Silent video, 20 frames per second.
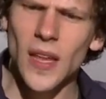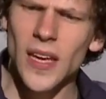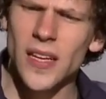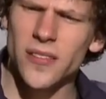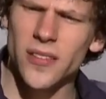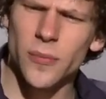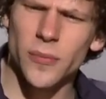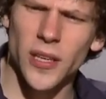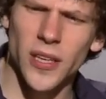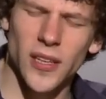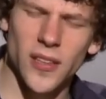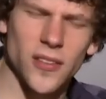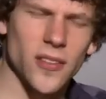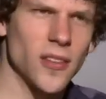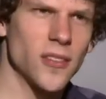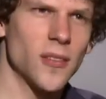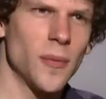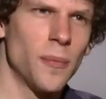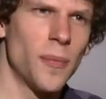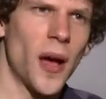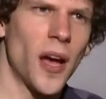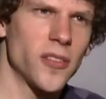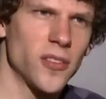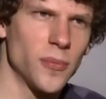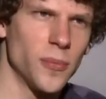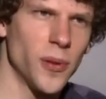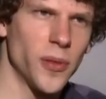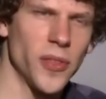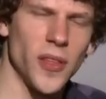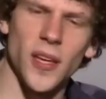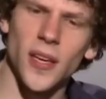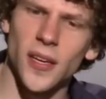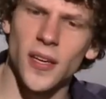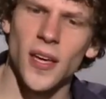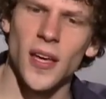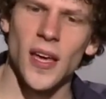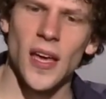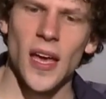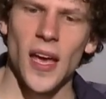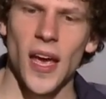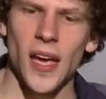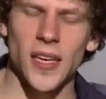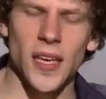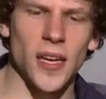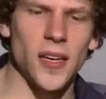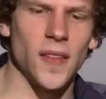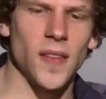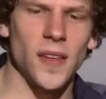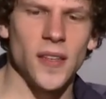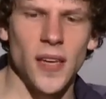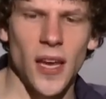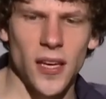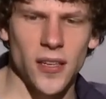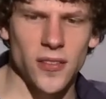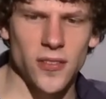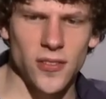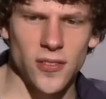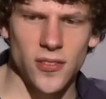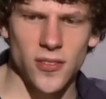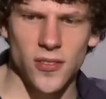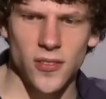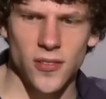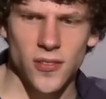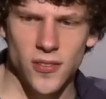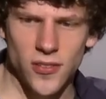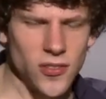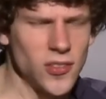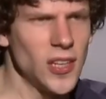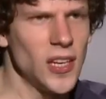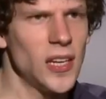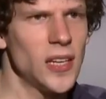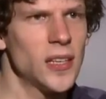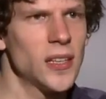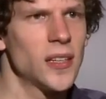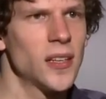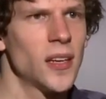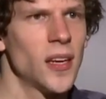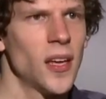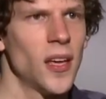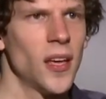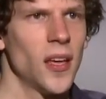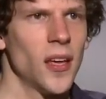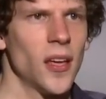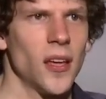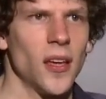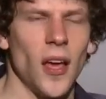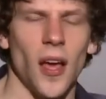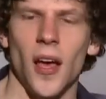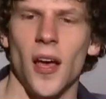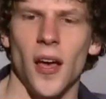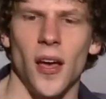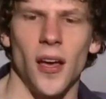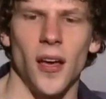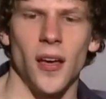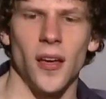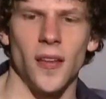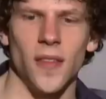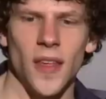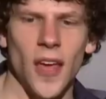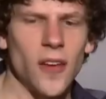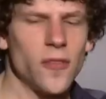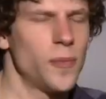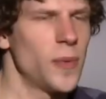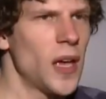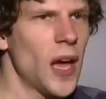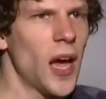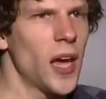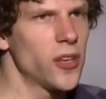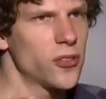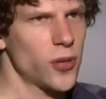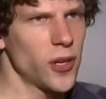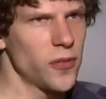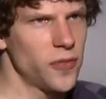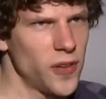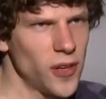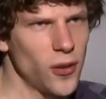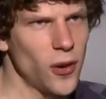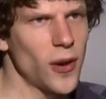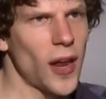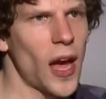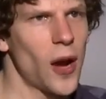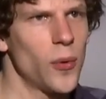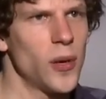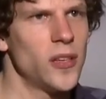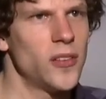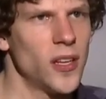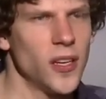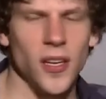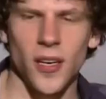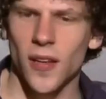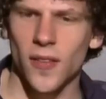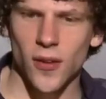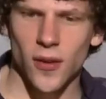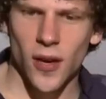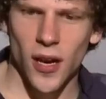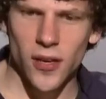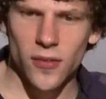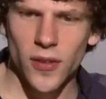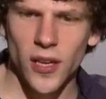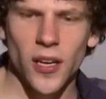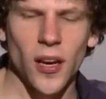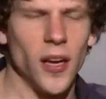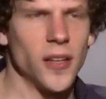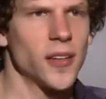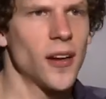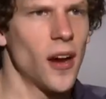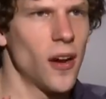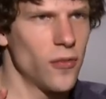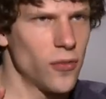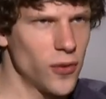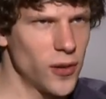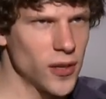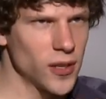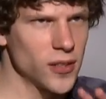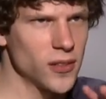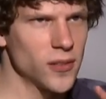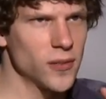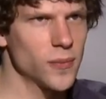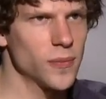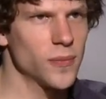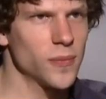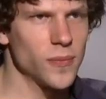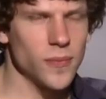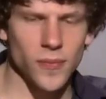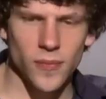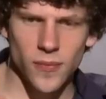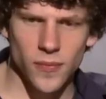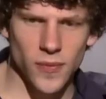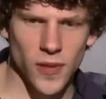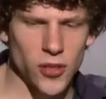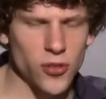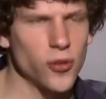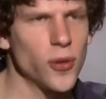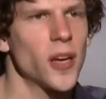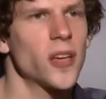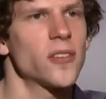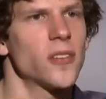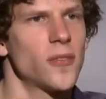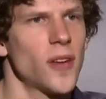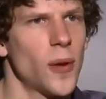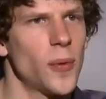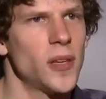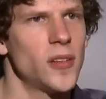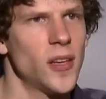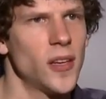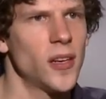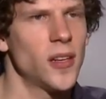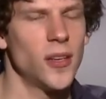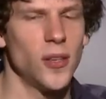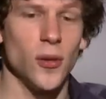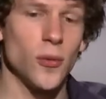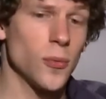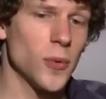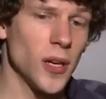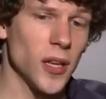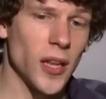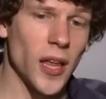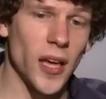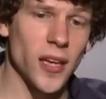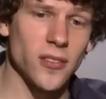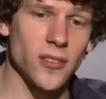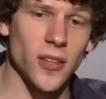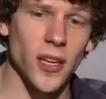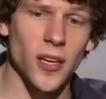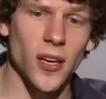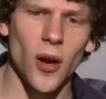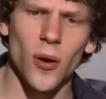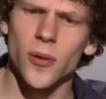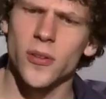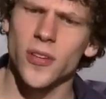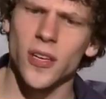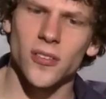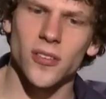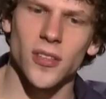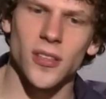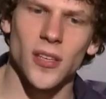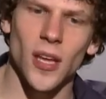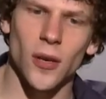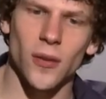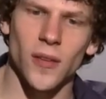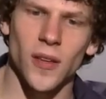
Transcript: it seems like it's this impossible thing. And yet in the next scene. Uh, the FBI is trying to figure out how we did it, and they're kind of like uncovering the tricks of how he did it, and you realize like, oh, it's actually not